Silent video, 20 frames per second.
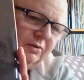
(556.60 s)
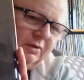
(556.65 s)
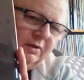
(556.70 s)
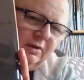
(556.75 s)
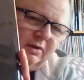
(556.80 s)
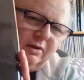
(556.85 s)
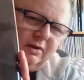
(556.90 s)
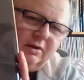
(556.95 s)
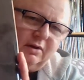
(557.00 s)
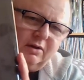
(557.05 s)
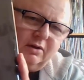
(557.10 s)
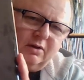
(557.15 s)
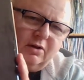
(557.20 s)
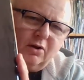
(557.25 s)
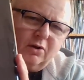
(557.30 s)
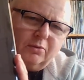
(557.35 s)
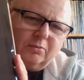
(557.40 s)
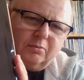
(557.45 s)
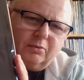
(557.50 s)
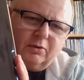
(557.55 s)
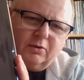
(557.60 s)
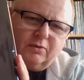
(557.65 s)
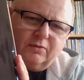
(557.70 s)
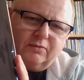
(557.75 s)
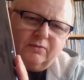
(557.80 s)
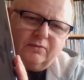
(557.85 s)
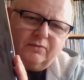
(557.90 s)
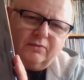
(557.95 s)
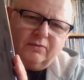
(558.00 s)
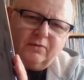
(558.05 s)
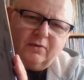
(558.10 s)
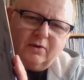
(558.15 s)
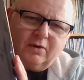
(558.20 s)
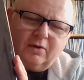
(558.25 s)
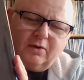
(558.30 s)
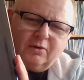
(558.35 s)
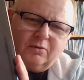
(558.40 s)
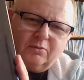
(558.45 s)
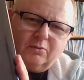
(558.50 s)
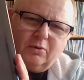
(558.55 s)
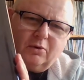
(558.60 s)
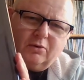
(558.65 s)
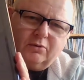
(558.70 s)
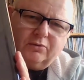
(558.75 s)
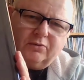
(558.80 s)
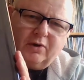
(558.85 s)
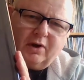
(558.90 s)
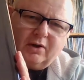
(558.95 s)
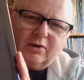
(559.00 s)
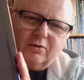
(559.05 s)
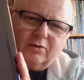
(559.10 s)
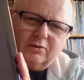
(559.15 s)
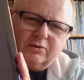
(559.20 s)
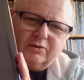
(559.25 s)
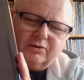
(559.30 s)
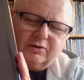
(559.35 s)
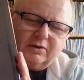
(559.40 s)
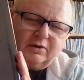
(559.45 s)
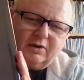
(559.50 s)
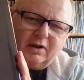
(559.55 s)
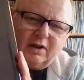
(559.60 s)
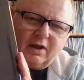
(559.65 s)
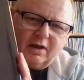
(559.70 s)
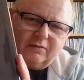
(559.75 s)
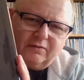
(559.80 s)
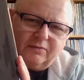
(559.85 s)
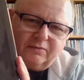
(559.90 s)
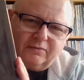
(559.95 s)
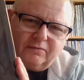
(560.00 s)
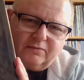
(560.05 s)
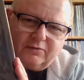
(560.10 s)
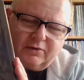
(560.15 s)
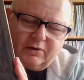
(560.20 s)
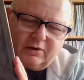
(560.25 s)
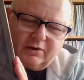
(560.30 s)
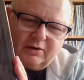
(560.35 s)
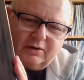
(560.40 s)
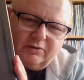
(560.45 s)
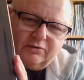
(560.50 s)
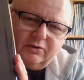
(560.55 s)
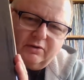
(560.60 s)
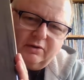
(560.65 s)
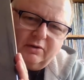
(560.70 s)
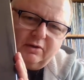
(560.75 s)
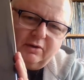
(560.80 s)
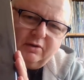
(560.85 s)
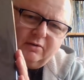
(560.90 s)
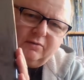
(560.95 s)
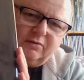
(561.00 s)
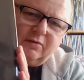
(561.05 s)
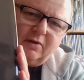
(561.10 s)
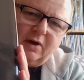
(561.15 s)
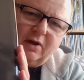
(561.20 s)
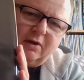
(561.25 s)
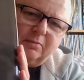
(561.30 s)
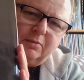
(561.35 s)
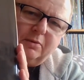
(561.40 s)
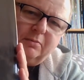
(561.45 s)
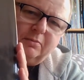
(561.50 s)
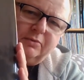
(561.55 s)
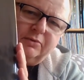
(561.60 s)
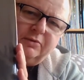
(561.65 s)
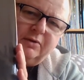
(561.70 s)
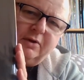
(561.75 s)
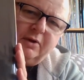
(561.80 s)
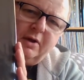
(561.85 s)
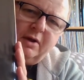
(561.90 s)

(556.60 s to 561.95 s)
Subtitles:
the God Bluff World Record Still Life trilogy of albums.